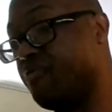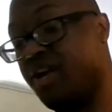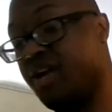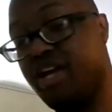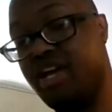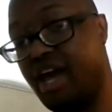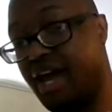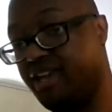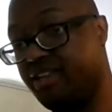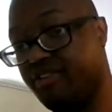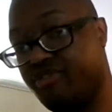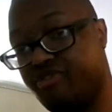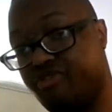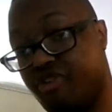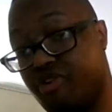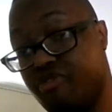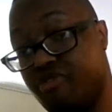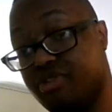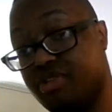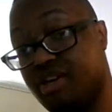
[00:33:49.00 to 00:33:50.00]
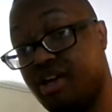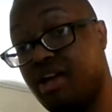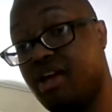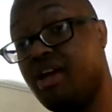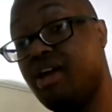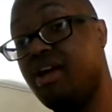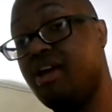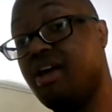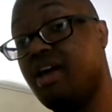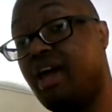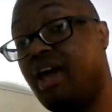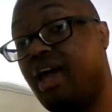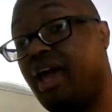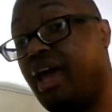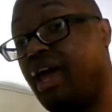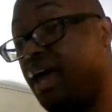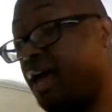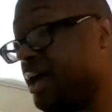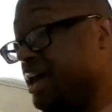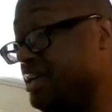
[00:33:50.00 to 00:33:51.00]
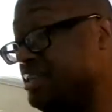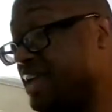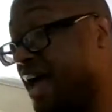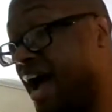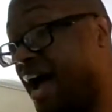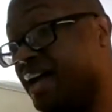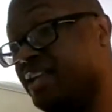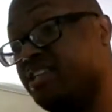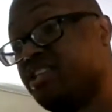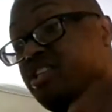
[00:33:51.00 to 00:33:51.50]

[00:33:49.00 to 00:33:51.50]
when he ate the fruit. He died